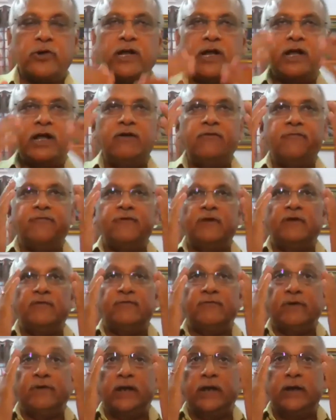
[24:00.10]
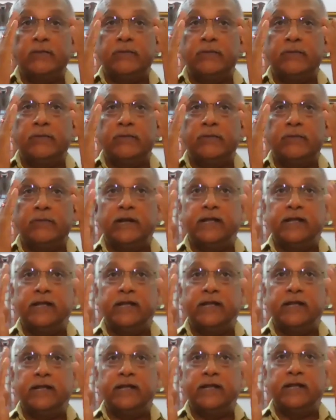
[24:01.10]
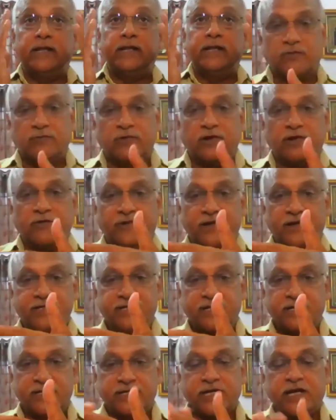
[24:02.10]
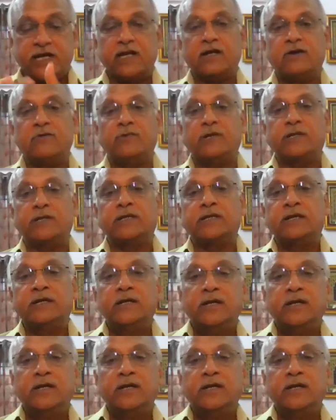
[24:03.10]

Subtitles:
today, if anybody thinks that what we are facing China with,